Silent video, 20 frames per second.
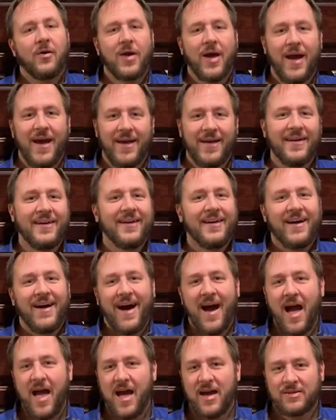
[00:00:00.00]
Okay.
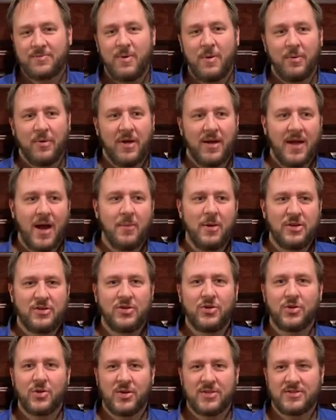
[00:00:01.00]
I ask people, like, how many
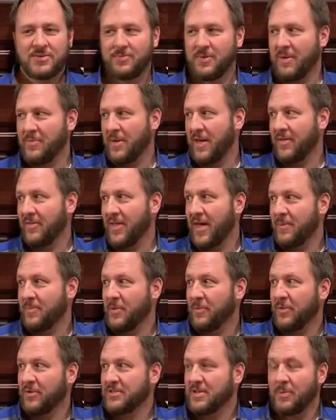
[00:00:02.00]
chew toys? And a lot of
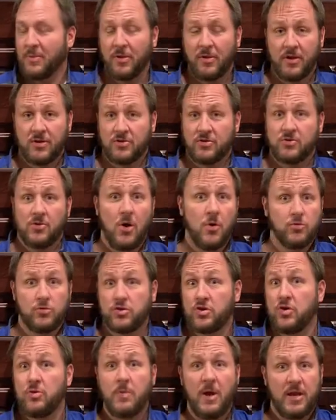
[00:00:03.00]
people will tell me, like, oh,
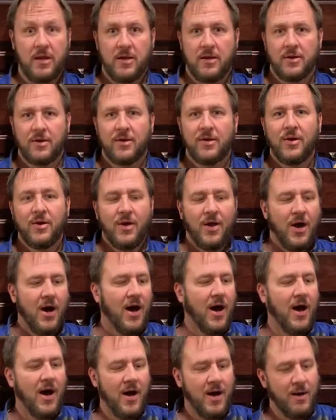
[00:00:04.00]
too many.
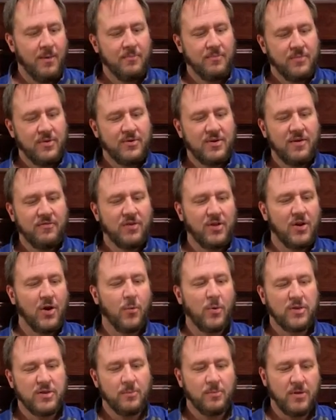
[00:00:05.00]
You definitely
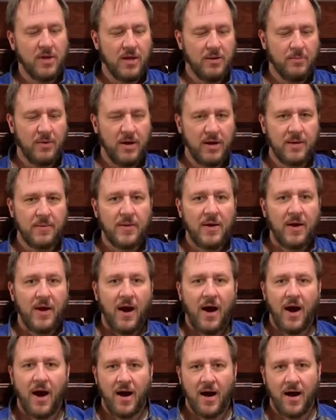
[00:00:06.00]
don't want the blood money.
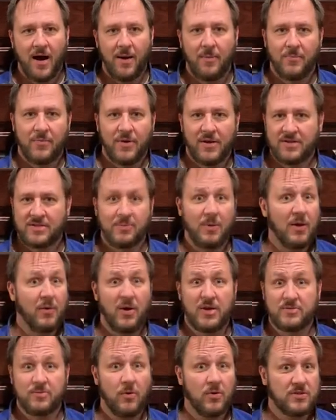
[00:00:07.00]
Somebody
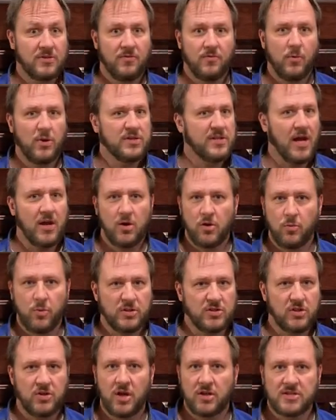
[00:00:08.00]
asked me once. I heard
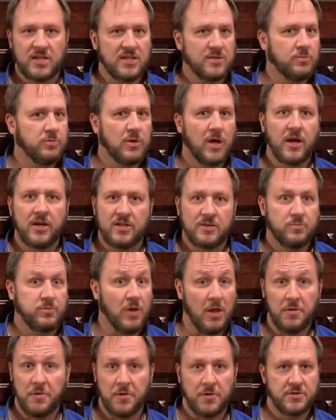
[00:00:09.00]
once a dog takes blood, he's
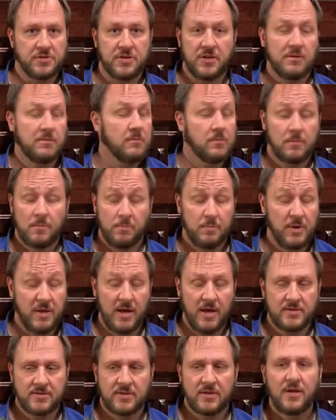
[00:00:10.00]
bloodthirsty.
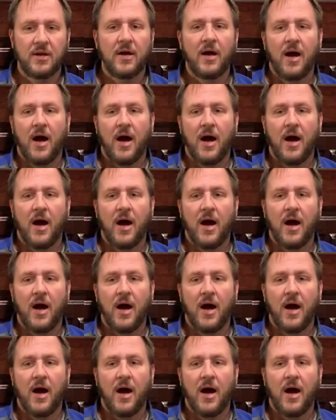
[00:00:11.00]
BS.